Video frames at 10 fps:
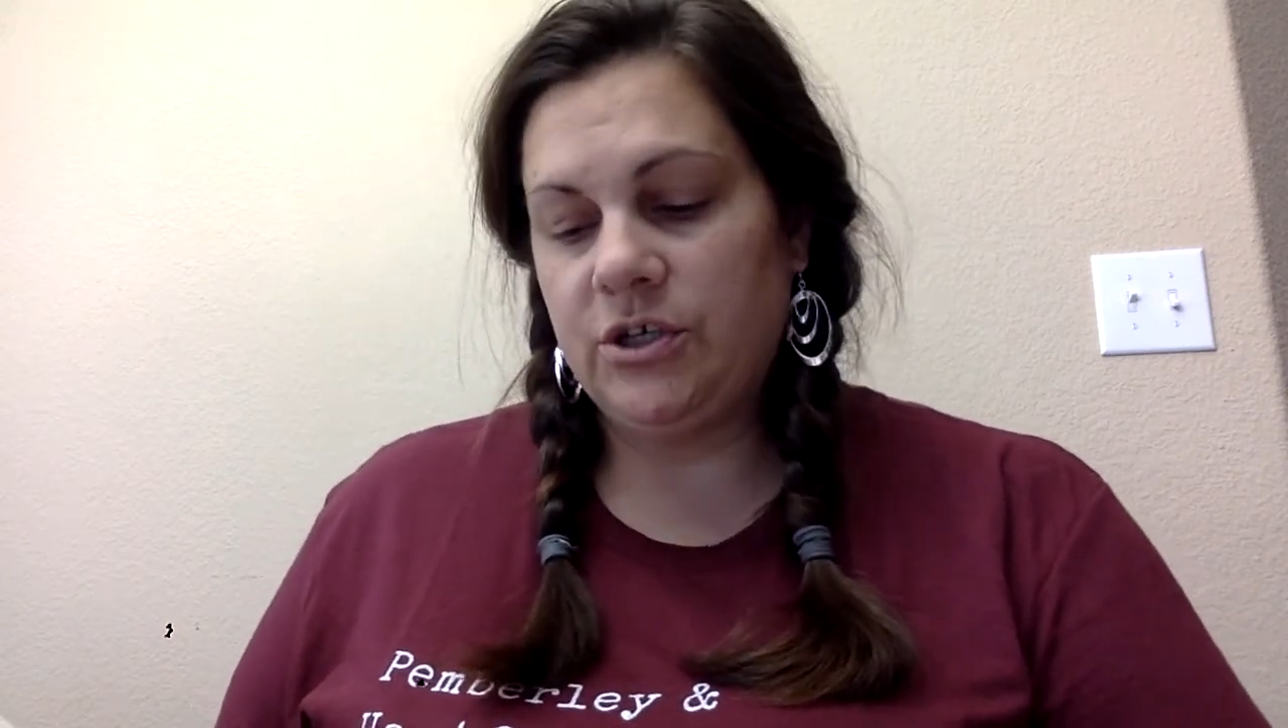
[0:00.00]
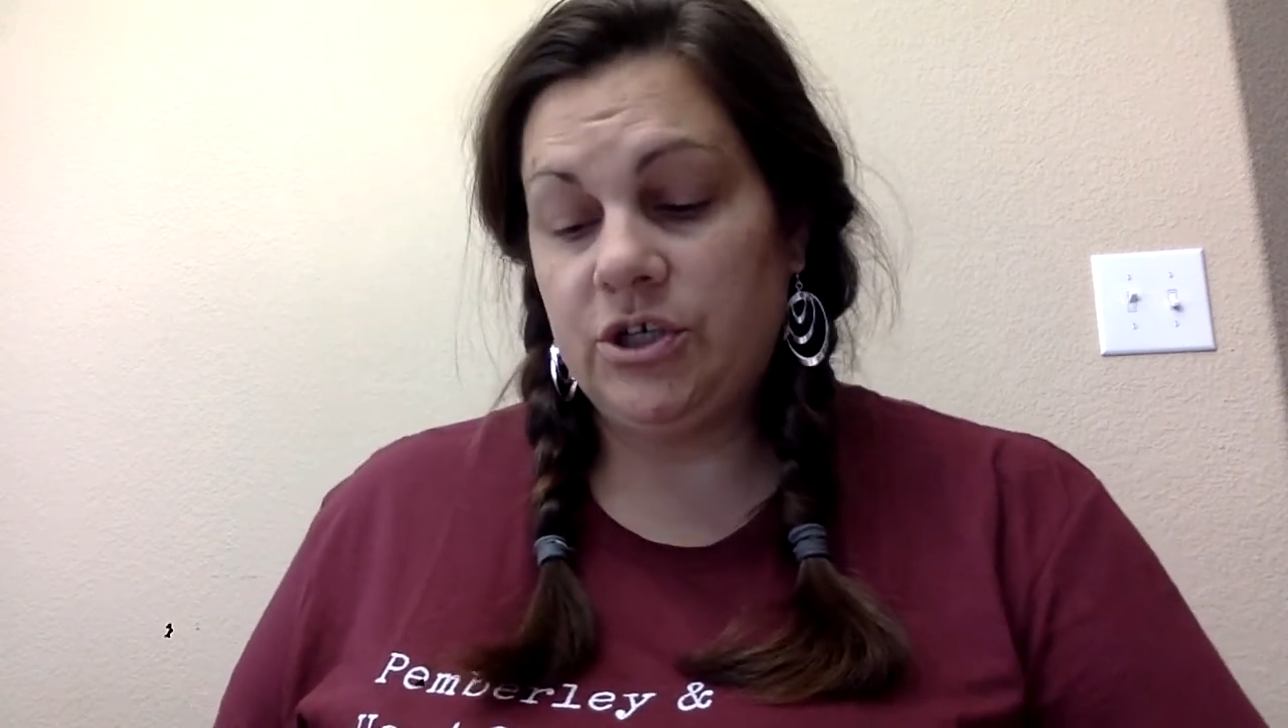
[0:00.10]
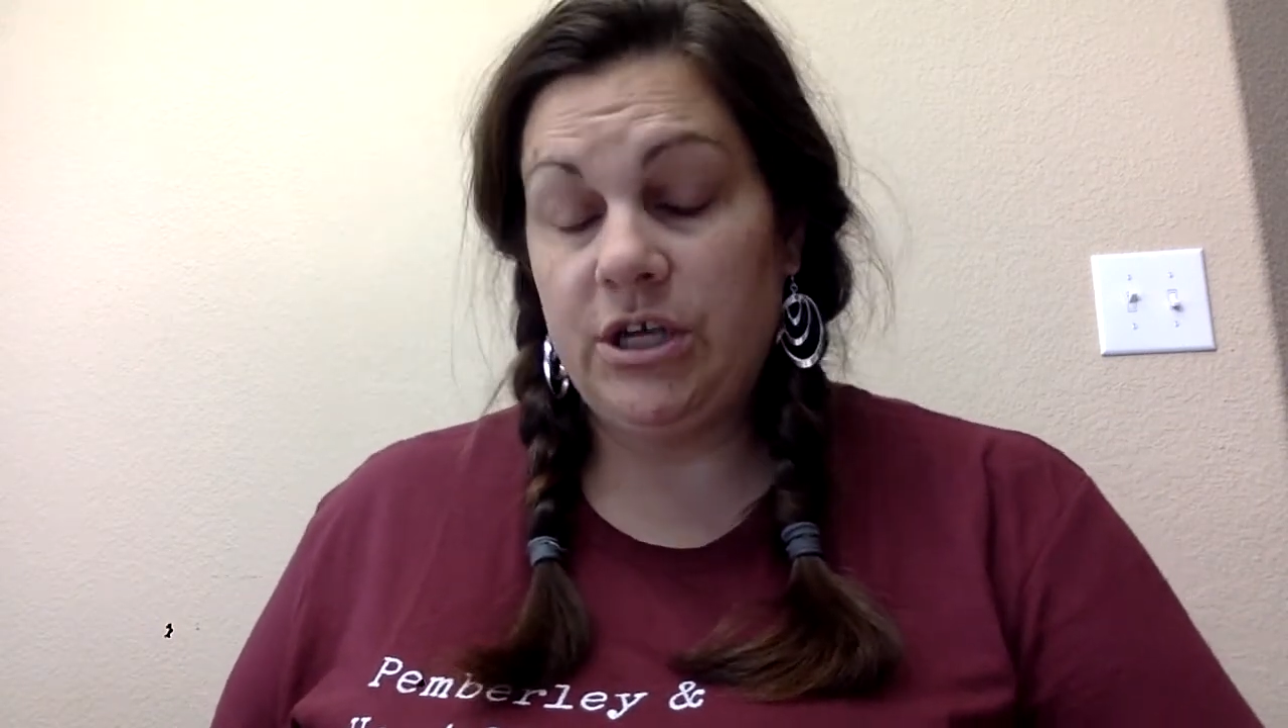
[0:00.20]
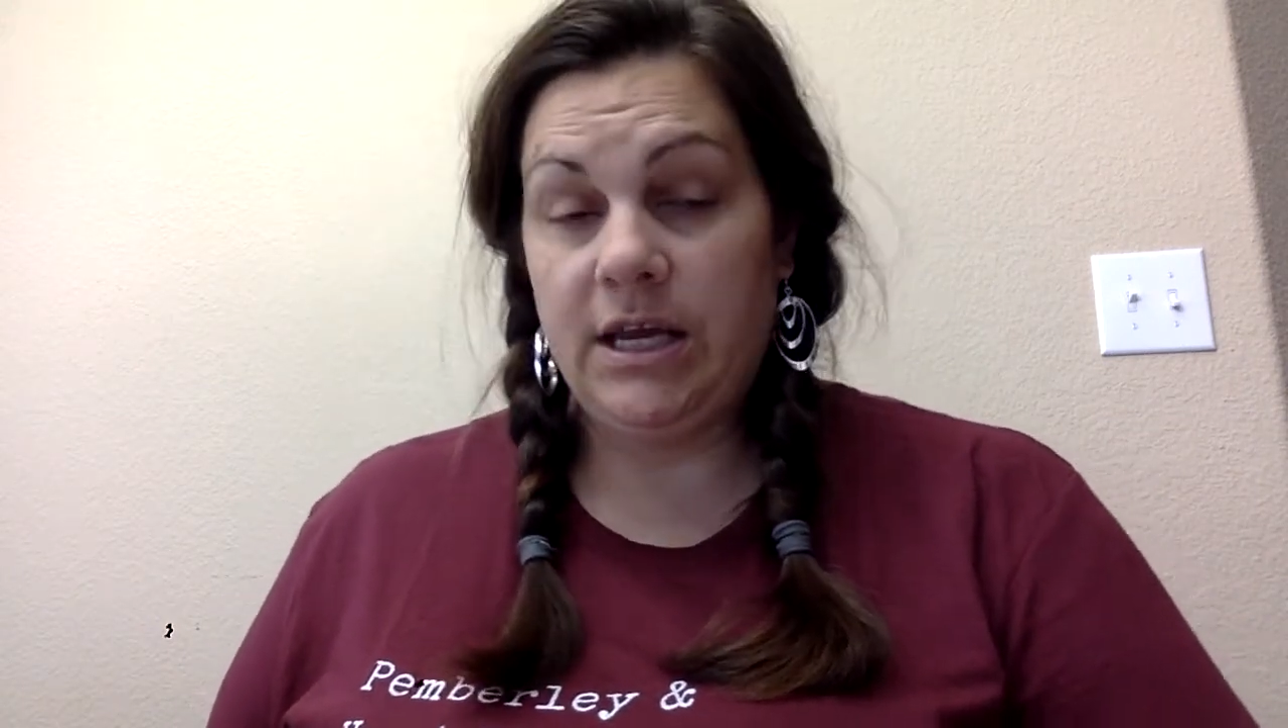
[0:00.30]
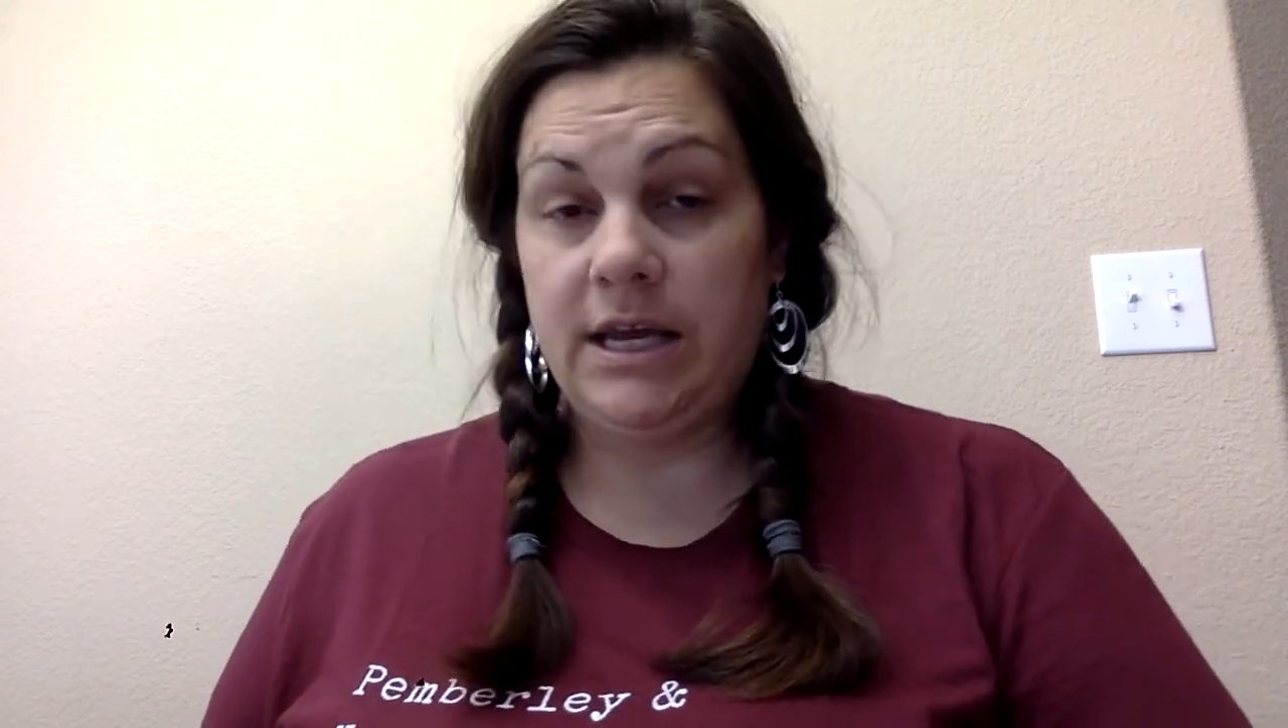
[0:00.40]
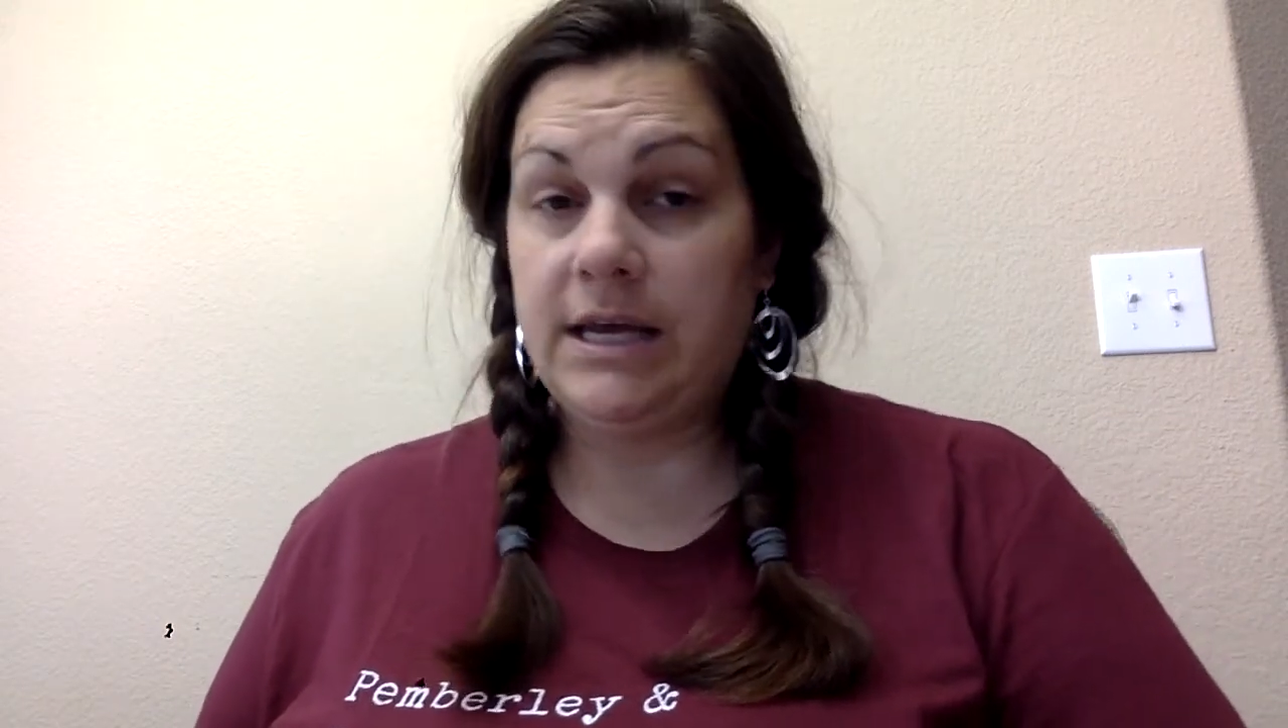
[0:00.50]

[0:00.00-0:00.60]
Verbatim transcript: she